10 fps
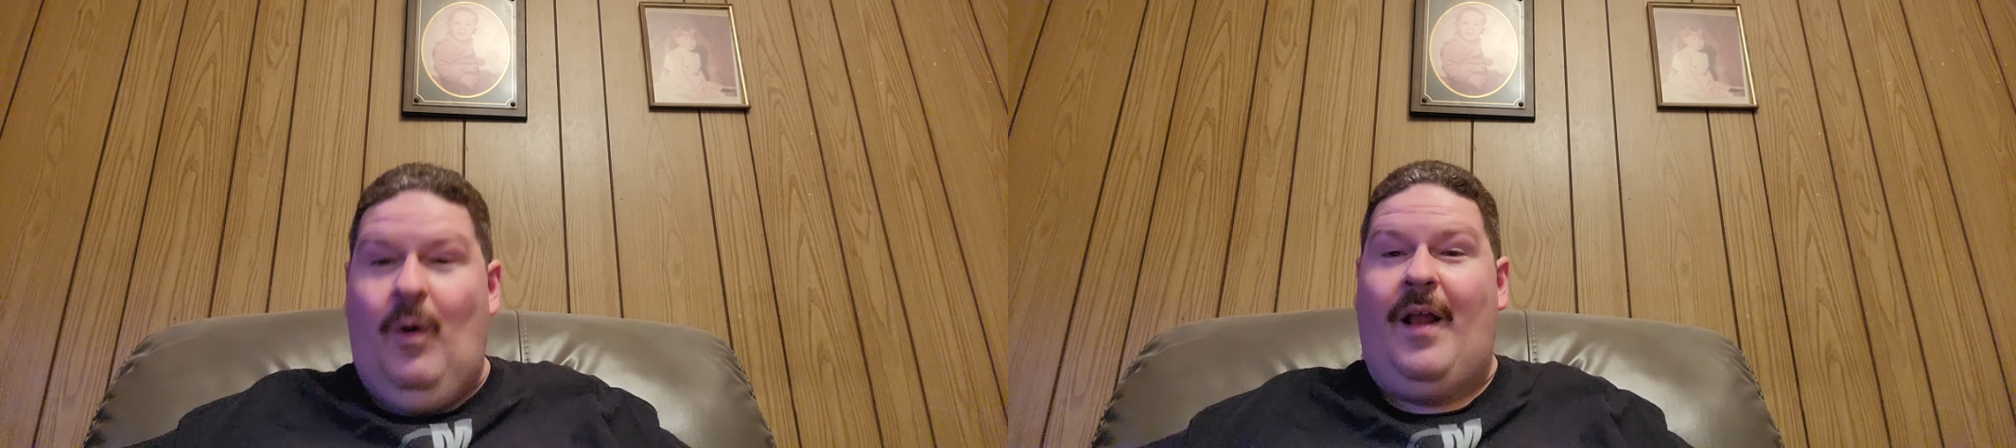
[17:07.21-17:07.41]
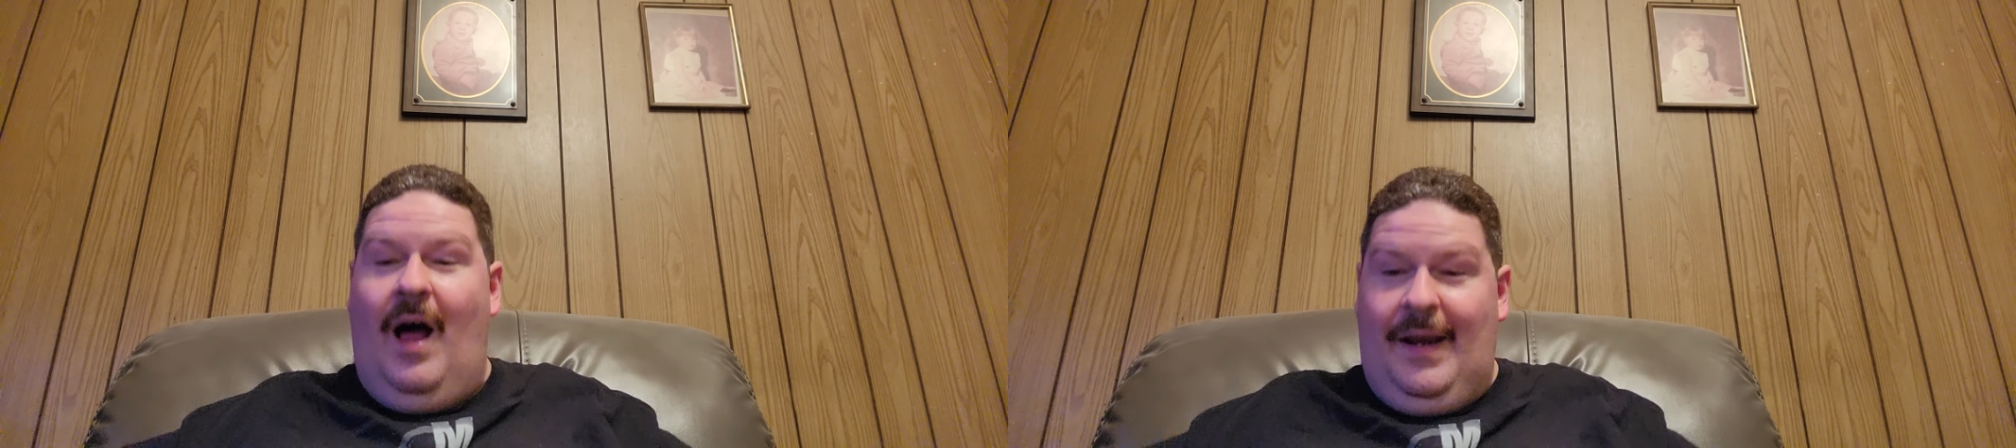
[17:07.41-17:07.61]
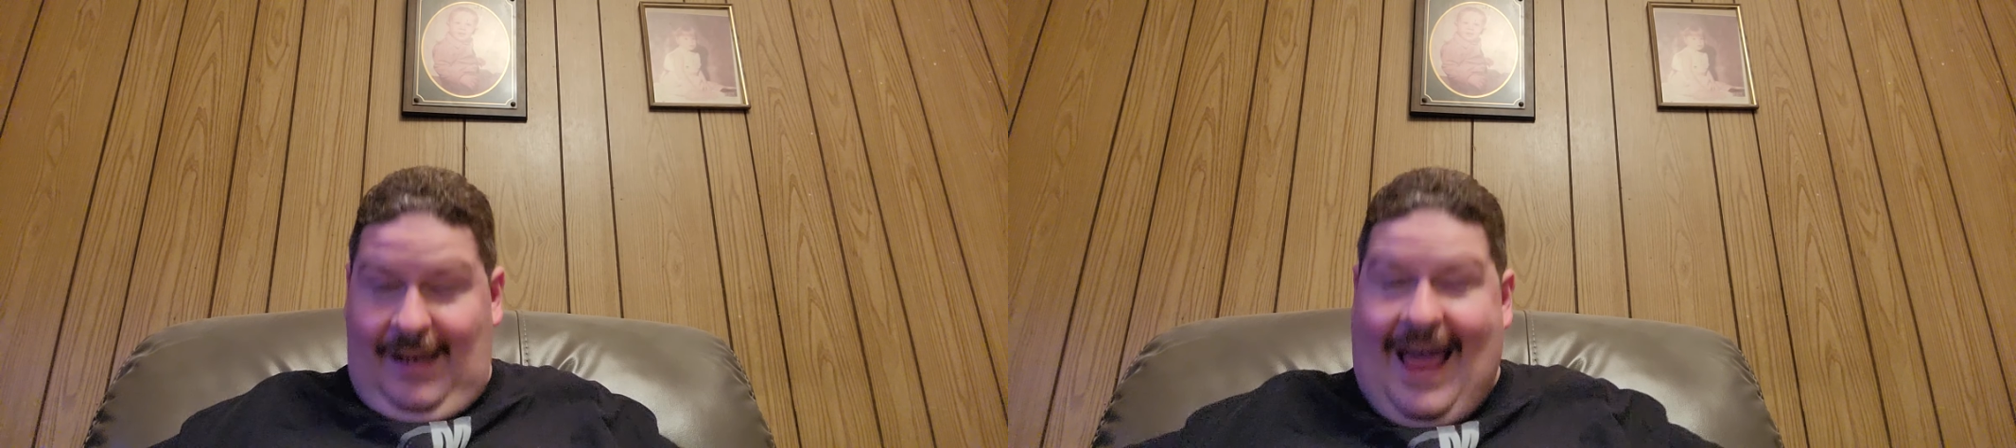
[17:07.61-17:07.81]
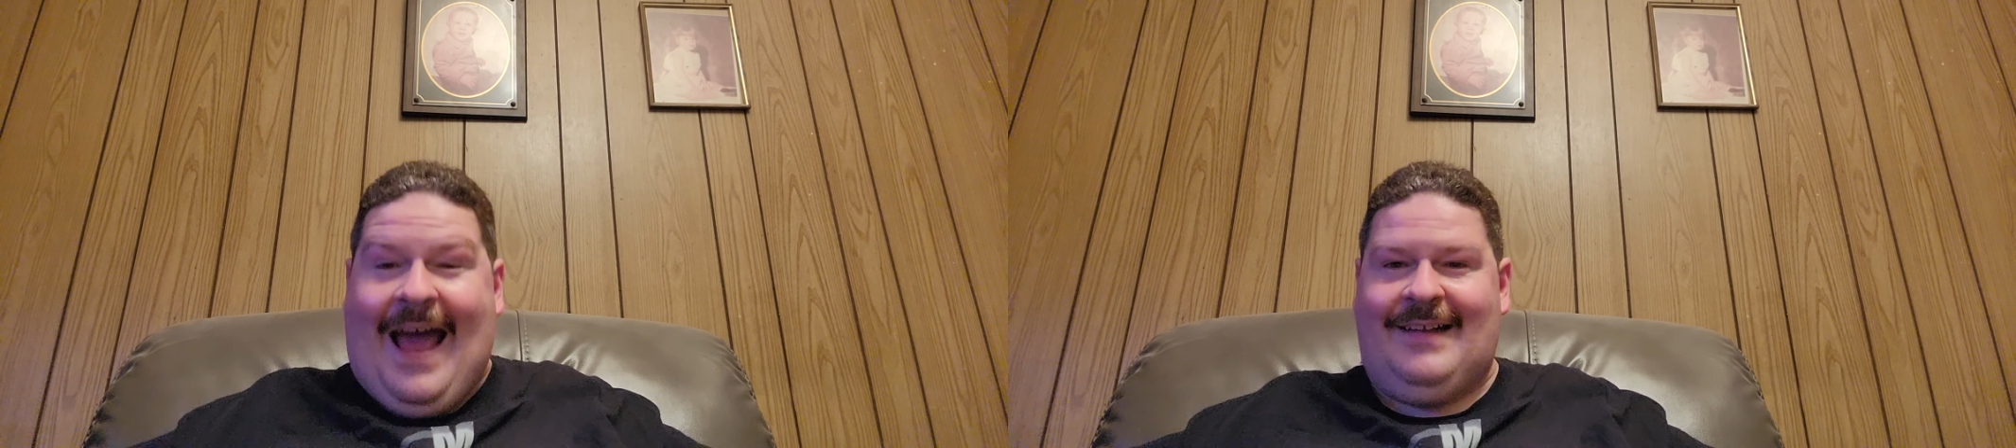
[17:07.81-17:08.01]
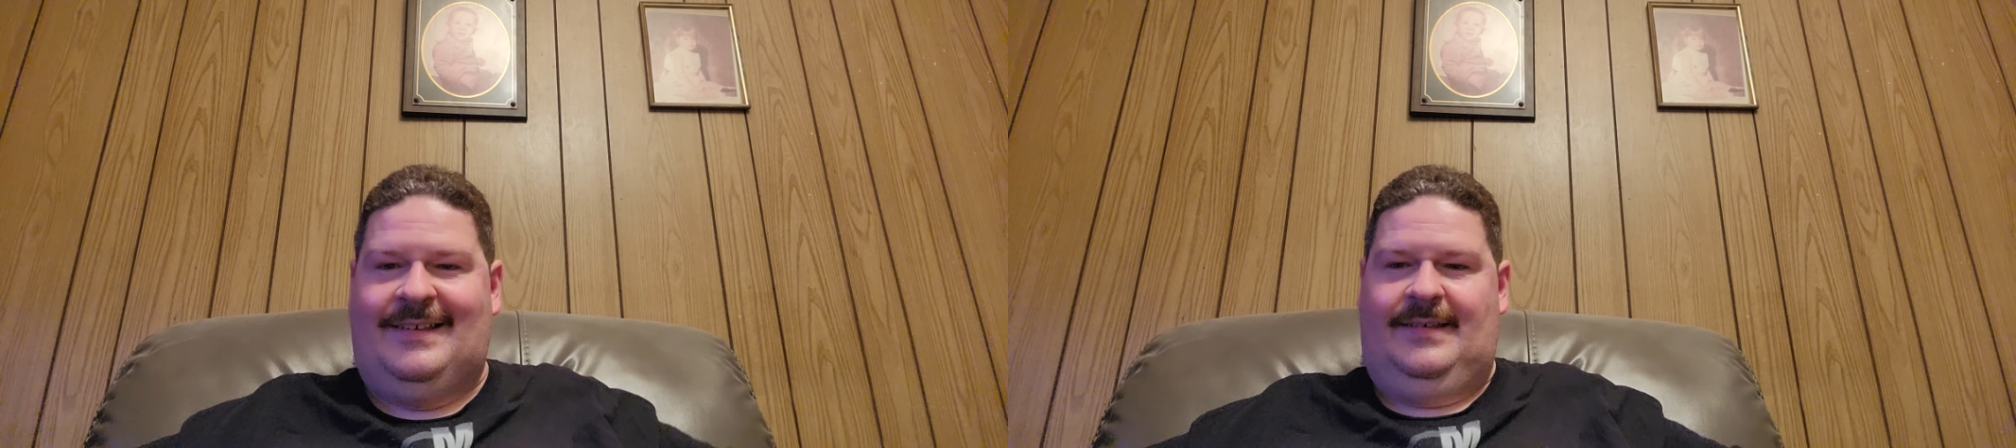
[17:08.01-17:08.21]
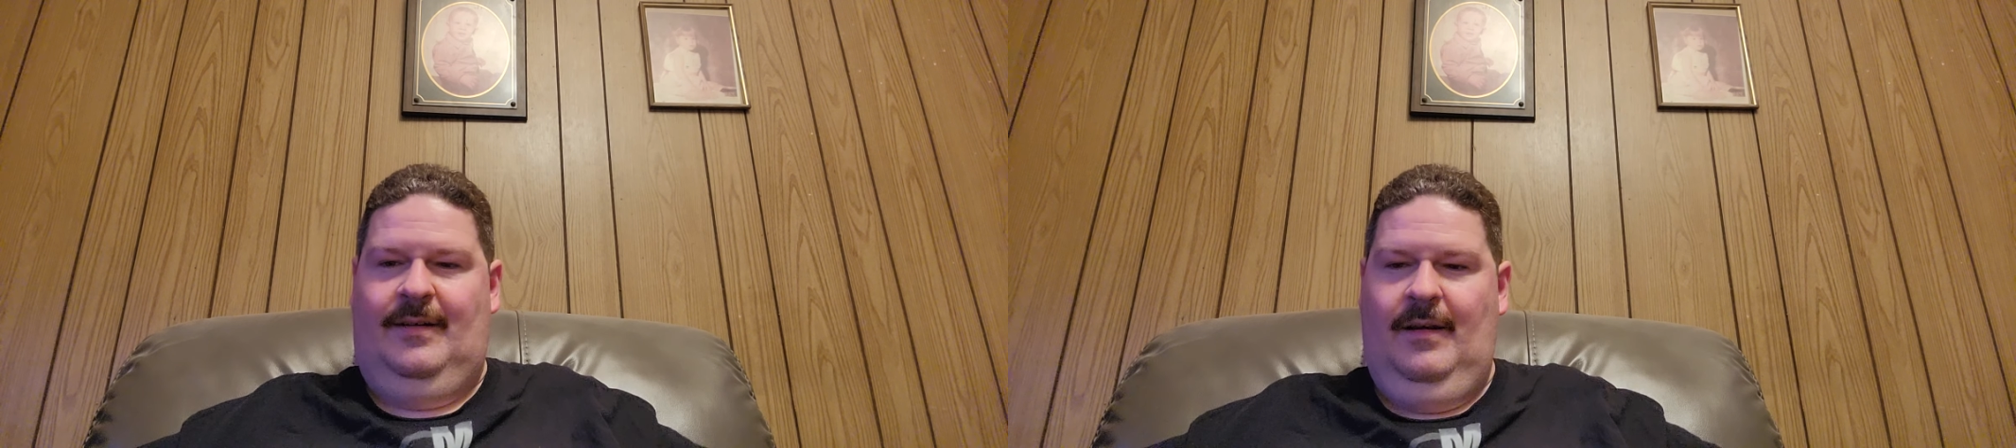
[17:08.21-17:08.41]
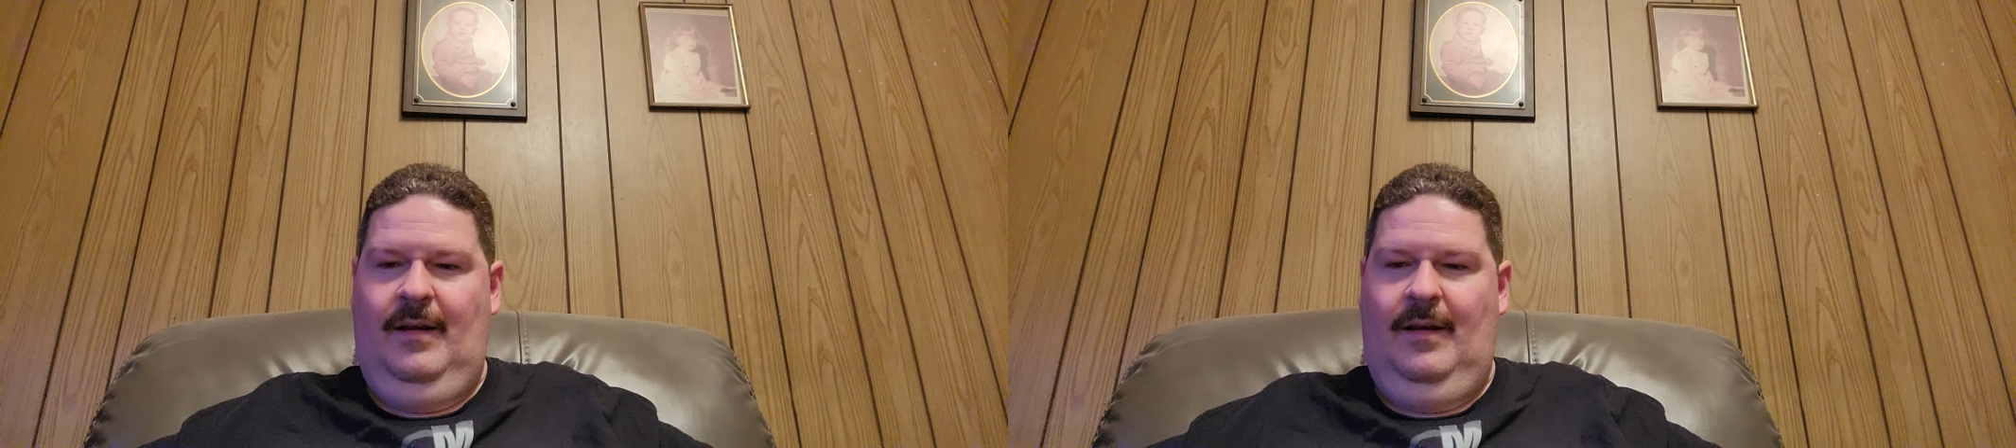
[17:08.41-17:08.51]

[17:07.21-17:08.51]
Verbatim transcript: went on last.